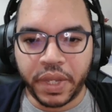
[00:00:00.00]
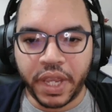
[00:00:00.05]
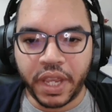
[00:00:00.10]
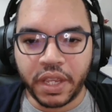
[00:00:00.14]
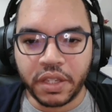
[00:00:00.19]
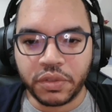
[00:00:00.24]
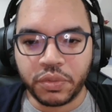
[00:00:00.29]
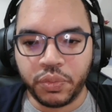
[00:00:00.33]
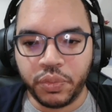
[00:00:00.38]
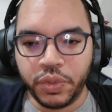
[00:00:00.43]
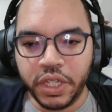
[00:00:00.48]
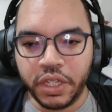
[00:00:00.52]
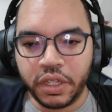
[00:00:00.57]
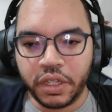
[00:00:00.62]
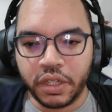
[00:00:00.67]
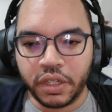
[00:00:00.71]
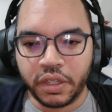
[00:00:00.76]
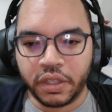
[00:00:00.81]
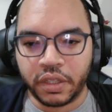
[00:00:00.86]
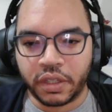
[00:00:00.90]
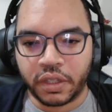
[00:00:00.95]
this past
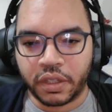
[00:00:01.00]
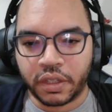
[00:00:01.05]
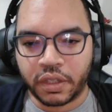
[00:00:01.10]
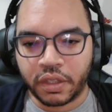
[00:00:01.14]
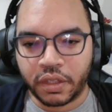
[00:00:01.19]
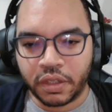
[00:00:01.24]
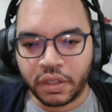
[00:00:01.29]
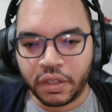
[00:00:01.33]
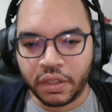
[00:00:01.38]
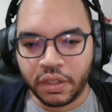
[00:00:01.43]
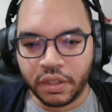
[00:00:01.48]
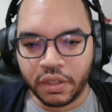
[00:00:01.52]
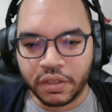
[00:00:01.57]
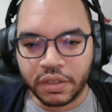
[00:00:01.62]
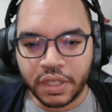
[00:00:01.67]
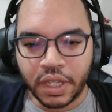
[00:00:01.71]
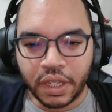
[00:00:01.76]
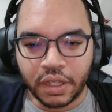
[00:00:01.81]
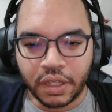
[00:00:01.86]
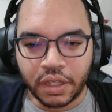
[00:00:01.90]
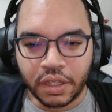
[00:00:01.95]
week, the
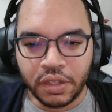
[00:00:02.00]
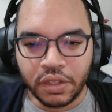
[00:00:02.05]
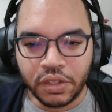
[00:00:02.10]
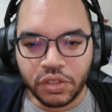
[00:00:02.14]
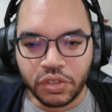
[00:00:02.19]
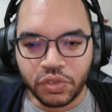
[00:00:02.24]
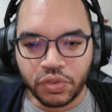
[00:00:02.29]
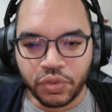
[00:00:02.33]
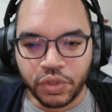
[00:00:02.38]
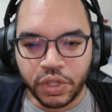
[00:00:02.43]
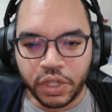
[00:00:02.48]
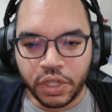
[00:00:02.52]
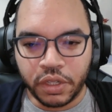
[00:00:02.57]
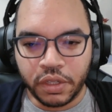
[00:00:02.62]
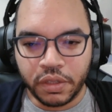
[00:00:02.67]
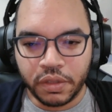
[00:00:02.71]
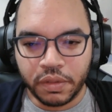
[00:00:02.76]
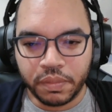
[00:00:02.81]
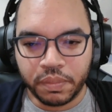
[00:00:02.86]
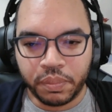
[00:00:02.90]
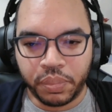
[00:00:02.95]
tech
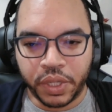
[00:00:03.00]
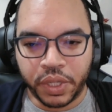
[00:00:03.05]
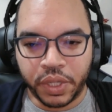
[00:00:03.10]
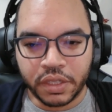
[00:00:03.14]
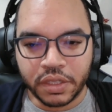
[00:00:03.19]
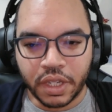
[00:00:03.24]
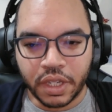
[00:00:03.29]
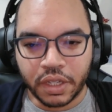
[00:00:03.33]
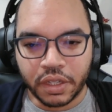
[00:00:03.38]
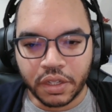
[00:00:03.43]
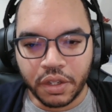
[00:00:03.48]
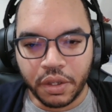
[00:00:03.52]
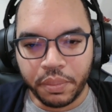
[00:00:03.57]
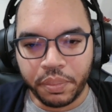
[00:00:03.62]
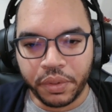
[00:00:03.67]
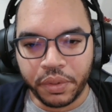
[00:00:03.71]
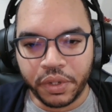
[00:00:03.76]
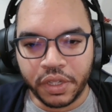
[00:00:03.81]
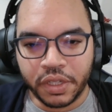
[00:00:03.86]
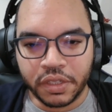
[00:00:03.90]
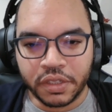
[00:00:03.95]
industry, big tech
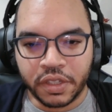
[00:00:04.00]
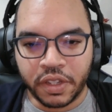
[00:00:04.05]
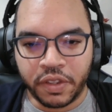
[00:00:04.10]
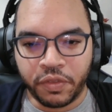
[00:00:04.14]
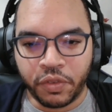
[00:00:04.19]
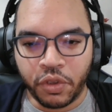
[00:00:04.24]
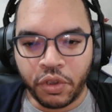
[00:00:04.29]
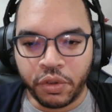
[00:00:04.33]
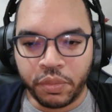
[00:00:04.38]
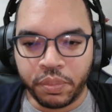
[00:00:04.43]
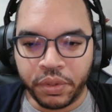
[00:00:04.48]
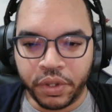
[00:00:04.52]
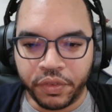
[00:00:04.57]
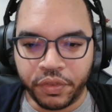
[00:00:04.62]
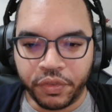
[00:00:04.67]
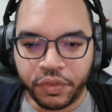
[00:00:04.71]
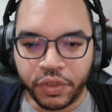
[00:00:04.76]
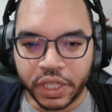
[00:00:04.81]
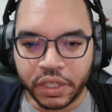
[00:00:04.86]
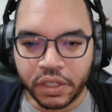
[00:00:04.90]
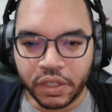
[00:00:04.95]
companies, they've all been
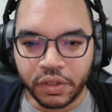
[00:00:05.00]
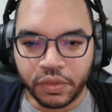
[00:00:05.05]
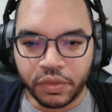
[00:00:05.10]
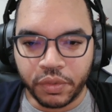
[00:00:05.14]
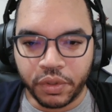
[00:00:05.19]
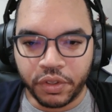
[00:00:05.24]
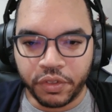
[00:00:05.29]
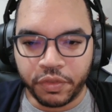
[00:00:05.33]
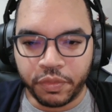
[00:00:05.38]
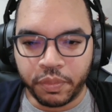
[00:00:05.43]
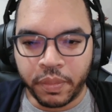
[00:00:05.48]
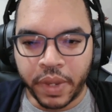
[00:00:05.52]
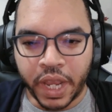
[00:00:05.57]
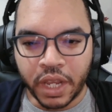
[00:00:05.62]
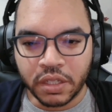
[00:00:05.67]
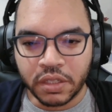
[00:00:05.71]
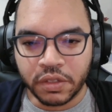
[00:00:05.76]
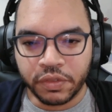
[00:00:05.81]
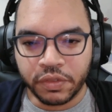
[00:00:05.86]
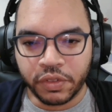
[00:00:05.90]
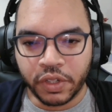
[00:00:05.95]
affected with
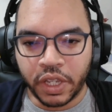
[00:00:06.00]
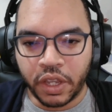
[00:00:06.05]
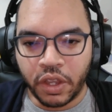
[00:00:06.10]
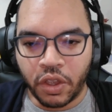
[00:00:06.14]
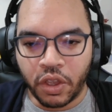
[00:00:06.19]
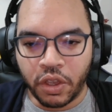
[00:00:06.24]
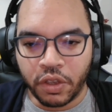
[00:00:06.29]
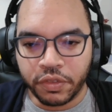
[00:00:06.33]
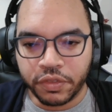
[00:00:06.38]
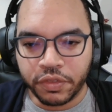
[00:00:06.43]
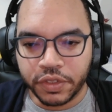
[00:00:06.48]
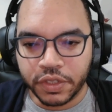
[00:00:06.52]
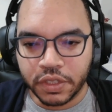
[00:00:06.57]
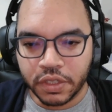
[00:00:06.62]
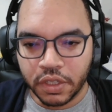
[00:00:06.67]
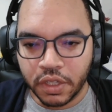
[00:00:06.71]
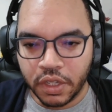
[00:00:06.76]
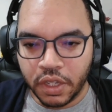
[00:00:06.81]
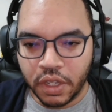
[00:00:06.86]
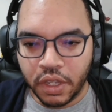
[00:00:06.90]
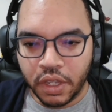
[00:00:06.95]
massive
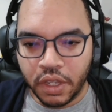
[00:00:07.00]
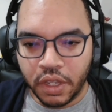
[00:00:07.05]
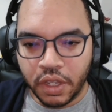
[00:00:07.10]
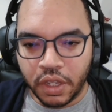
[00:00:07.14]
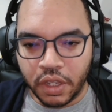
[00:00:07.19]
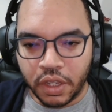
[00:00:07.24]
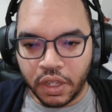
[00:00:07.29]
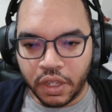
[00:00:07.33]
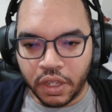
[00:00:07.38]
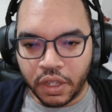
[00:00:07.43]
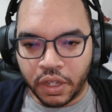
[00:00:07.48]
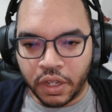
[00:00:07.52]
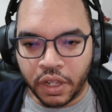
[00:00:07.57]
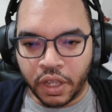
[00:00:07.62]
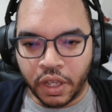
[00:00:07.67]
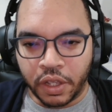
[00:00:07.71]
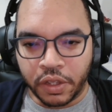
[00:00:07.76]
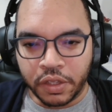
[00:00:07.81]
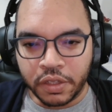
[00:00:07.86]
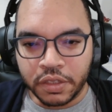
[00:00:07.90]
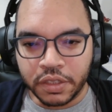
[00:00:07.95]
layoffs.
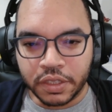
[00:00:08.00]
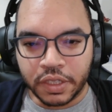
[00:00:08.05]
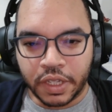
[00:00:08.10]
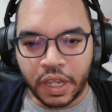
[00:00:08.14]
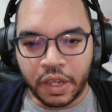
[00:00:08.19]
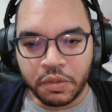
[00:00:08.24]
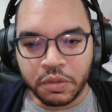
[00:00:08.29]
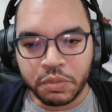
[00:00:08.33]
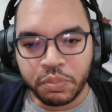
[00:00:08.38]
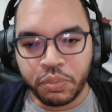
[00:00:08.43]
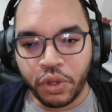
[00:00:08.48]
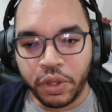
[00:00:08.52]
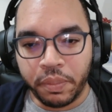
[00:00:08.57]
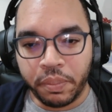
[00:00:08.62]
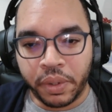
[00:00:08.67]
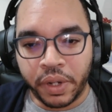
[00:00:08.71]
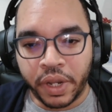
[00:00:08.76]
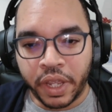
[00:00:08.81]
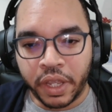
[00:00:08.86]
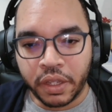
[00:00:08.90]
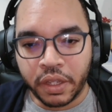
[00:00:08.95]
Now, this is Games
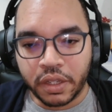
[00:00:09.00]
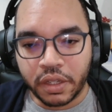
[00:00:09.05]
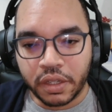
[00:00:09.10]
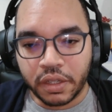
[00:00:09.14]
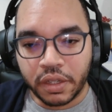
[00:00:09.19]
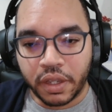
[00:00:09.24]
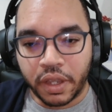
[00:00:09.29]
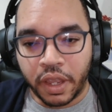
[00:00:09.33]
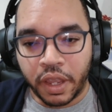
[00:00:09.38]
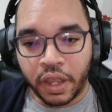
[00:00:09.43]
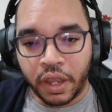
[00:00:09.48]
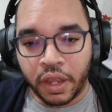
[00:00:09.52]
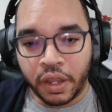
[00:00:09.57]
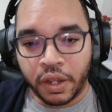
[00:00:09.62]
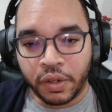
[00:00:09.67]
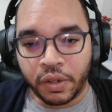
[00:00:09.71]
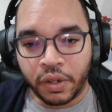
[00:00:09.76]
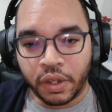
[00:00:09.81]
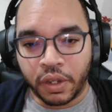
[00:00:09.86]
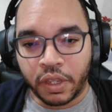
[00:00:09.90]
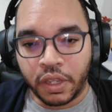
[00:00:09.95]
Point Blank,
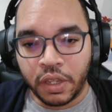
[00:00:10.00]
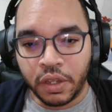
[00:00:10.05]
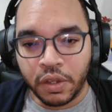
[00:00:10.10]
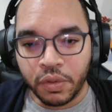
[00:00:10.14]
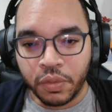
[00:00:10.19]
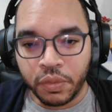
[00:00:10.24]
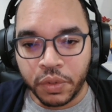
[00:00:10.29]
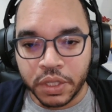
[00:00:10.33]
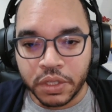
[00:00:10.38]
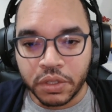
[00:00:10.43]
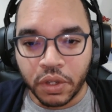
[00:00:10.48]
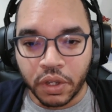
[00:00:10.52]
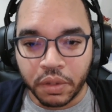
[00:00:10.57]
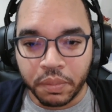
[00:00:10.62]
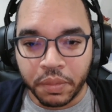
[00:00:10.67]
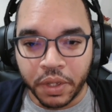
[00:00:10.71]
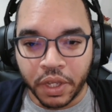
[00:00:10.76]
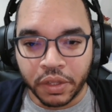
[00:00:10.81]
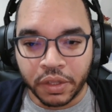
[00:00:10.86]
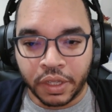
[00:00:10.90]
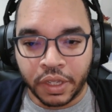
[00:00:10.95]
and here we
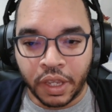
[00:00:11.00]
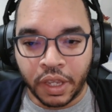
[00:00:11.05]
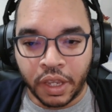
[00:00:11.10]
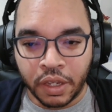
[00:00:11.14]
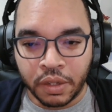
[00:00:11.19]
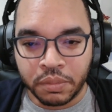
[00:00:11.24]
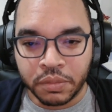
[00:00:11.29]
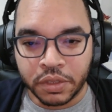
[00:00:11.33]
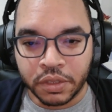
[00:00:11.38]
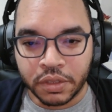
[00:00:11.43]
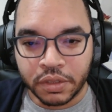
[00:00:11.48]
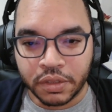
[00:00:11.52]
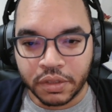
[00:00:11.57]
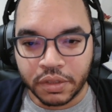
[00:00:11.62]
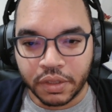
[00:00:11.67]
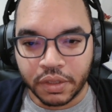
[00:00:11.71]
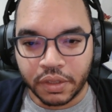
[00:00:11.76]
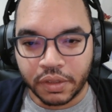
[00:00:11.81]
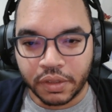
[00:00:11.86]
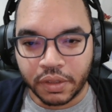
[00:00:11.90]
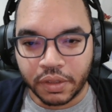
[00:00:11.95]
talk about the
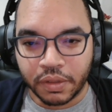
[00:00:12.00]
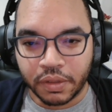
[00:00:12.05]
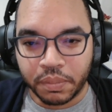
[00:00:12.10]
games